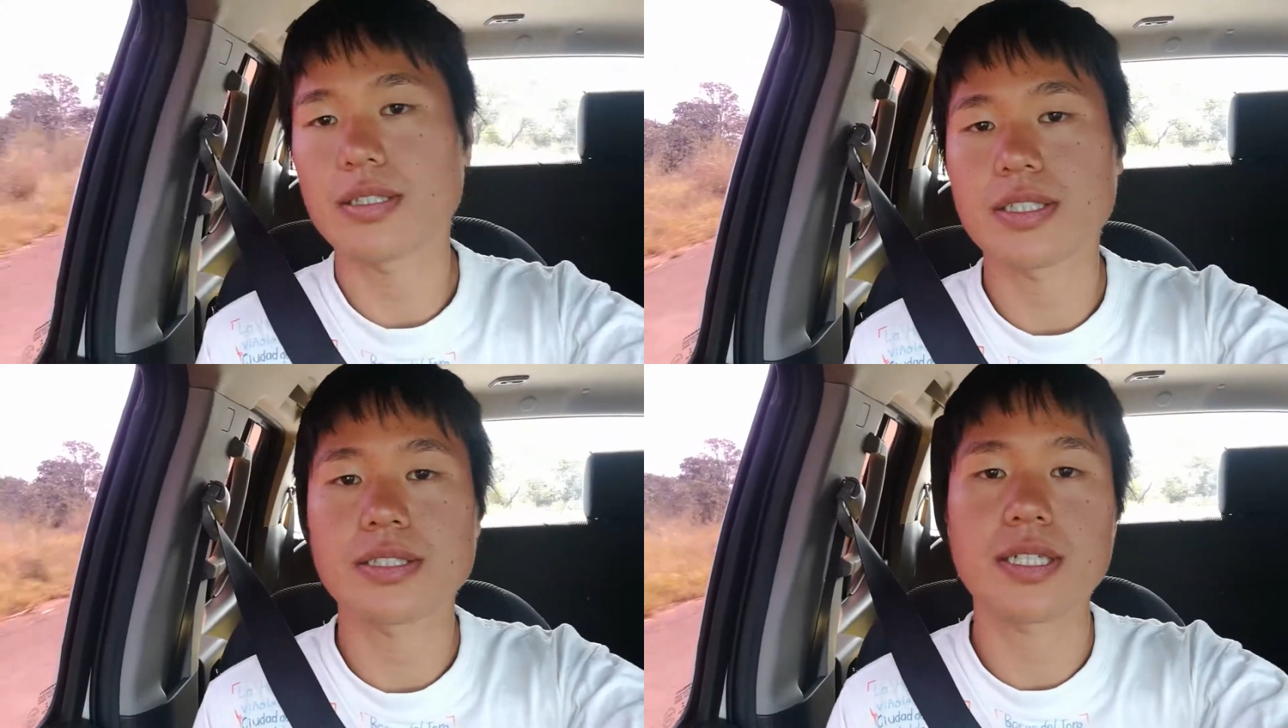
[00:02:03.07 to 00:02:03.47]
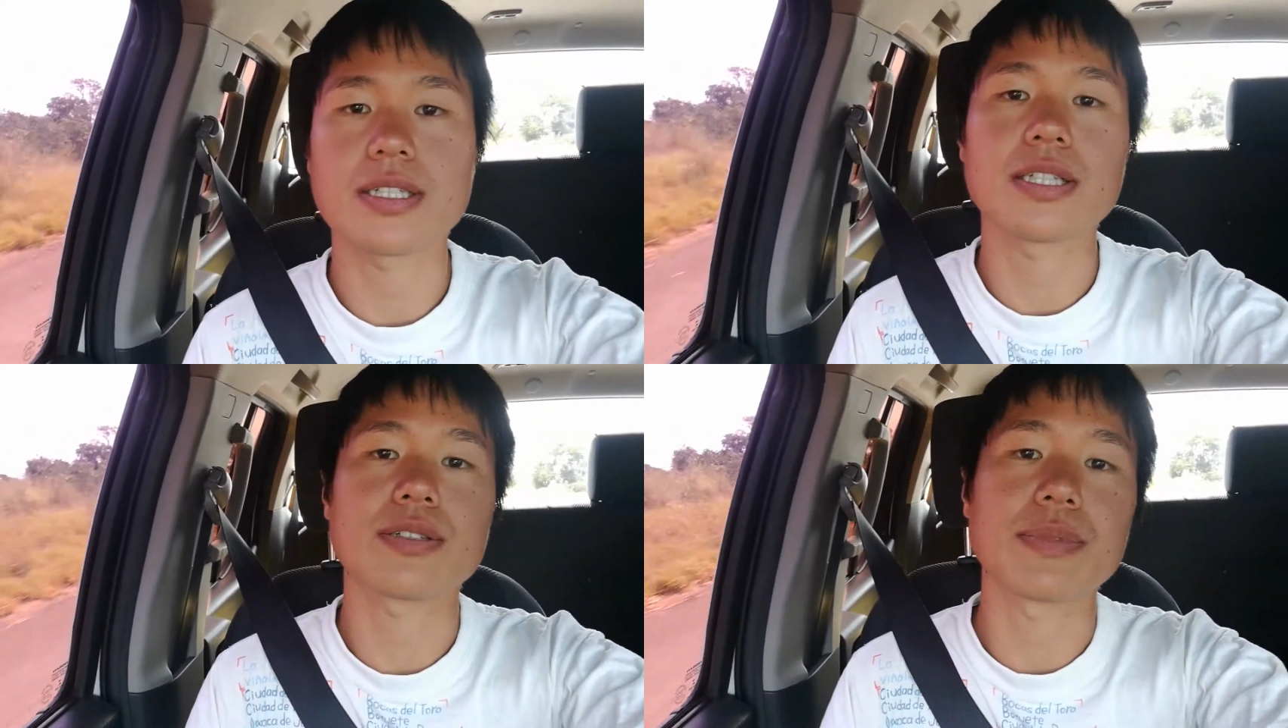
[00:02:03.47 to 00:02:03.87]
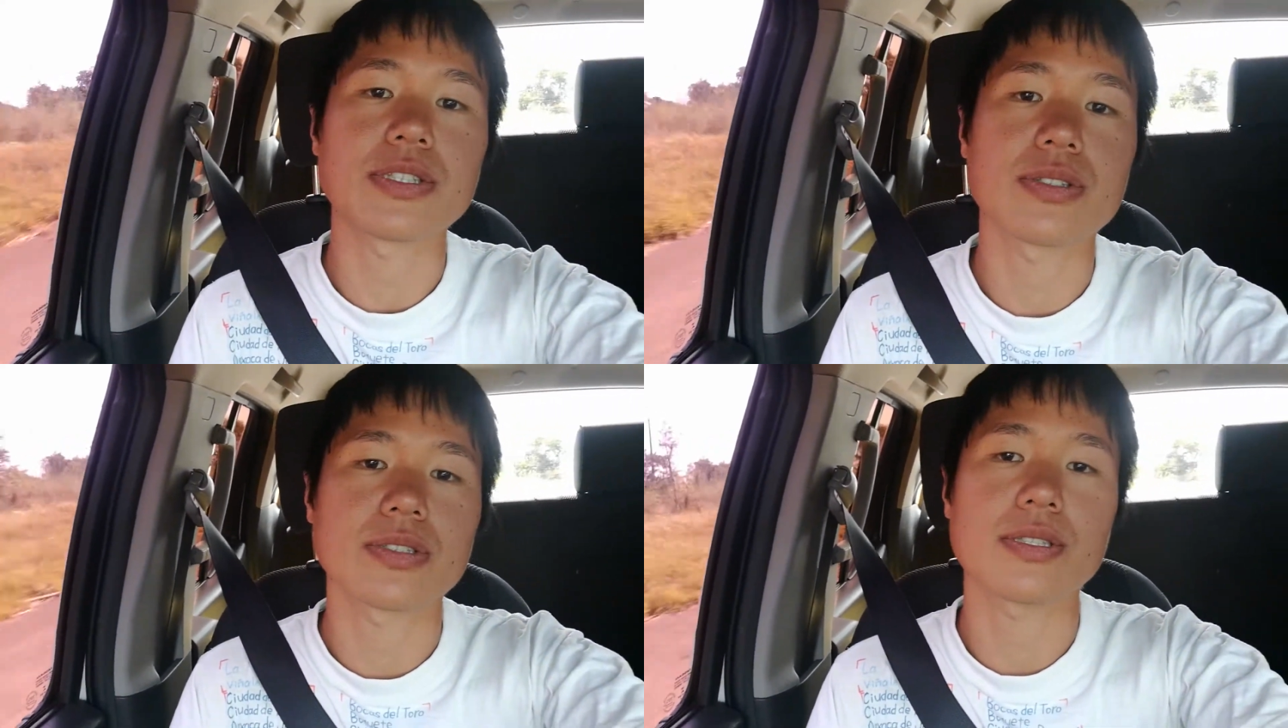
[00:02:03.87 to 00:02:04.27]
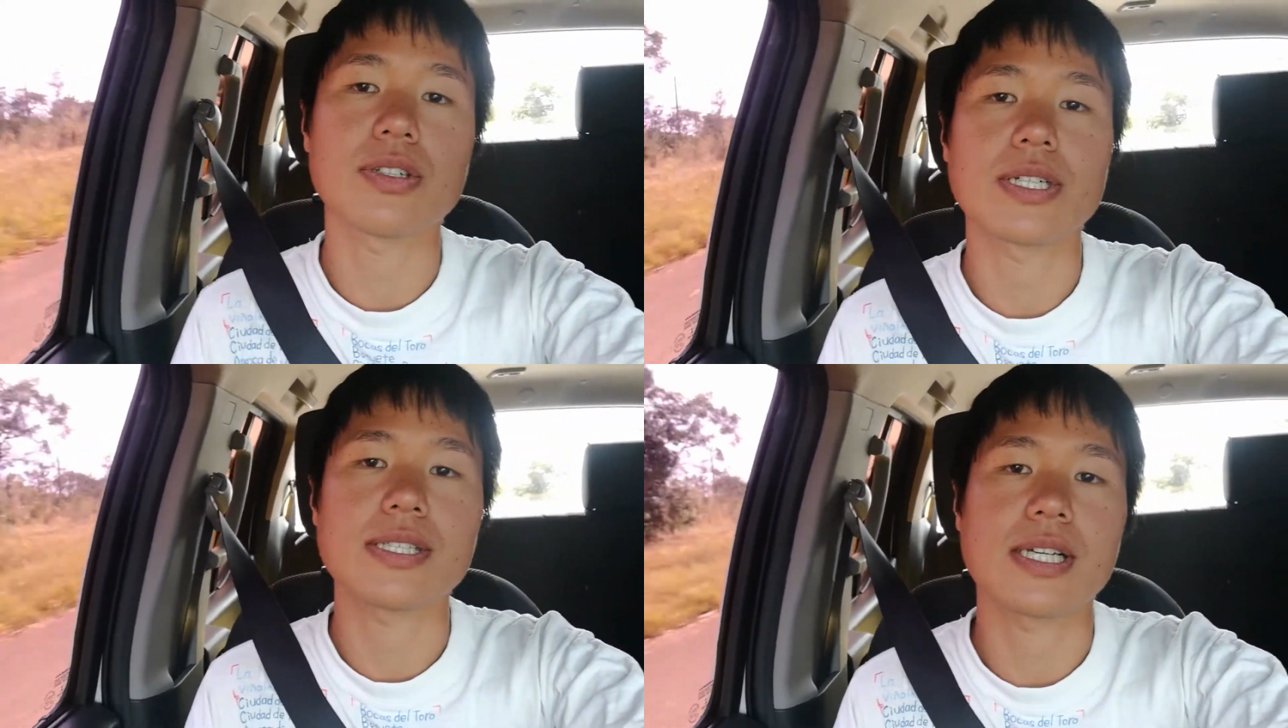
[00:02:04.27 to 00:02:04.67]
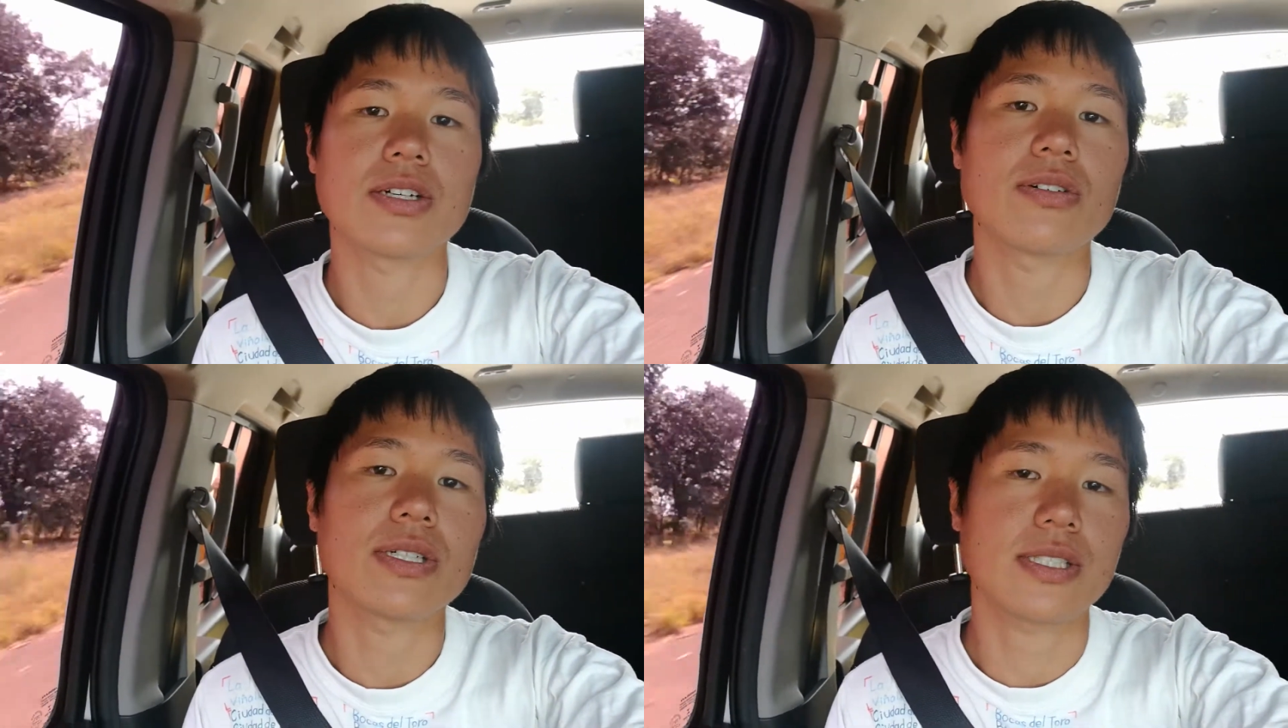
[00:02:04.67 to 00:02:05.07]
He's gonna take me to Tres
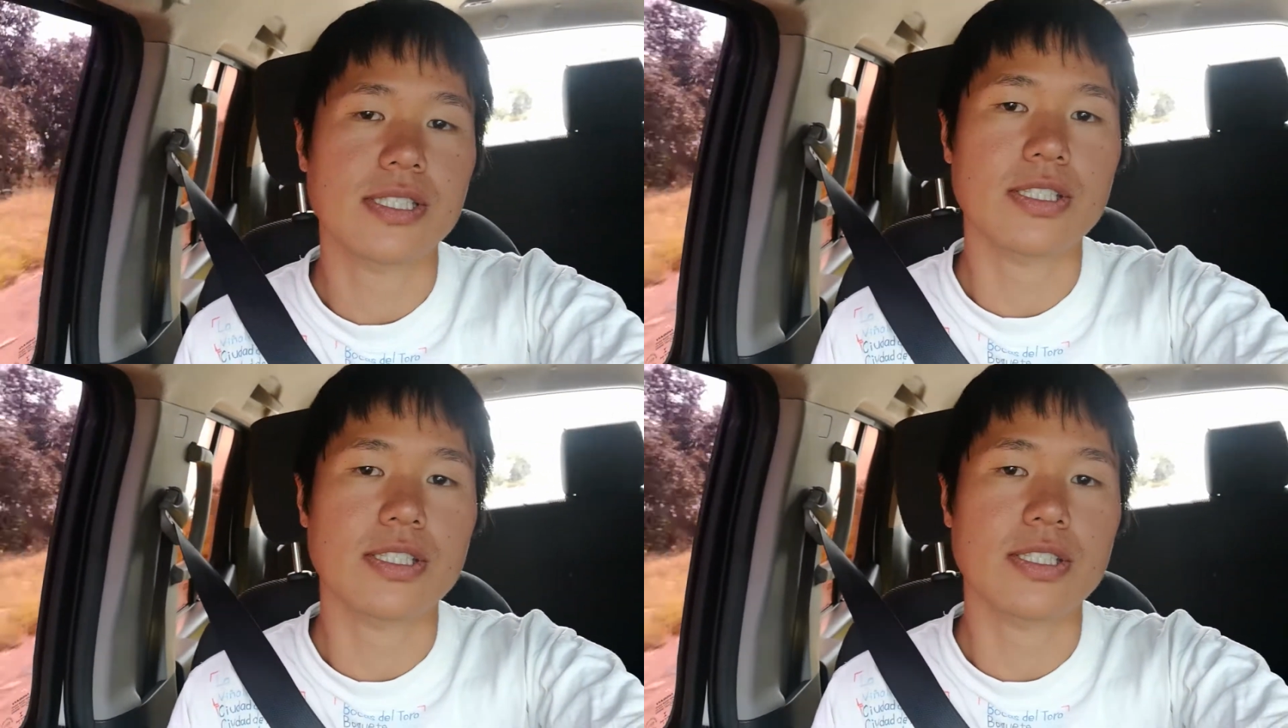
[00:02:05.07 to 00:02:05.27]
Lagos,